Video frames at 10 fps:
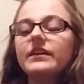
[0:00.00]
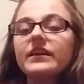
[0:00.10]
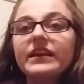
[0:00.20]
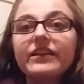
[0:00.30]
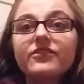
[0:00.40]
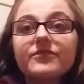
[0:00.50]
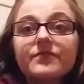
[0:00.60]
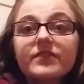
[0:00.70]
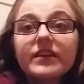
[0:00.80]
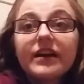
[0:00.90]
And
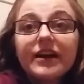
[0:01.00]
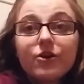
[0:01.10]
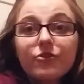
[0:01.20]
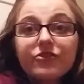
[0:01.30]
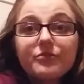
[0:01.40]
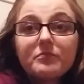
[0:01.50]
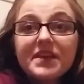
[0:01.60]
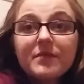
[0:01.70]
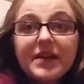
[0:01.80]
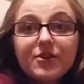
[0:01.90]
I also
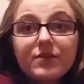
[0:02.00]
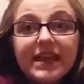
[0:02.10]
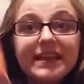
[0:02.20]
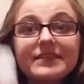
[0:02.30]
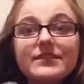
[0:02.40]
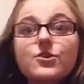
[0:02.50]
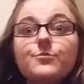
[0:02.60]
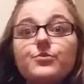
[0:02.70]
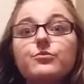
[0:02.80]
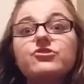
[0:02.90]
make my own hand
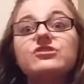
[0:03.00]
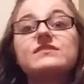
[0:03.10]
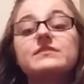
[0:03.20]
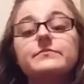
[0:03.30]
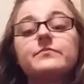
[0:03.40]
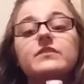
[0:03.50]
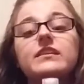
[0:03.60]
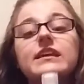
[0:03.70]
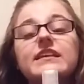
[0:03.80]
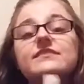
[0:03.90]
soap, which is
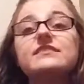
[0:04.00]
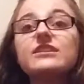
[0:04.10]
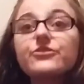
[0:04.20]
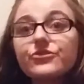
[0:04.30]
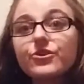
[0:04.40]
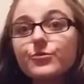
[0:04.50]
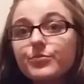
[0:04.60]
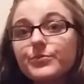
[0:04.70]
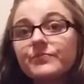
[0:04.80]
castille soap,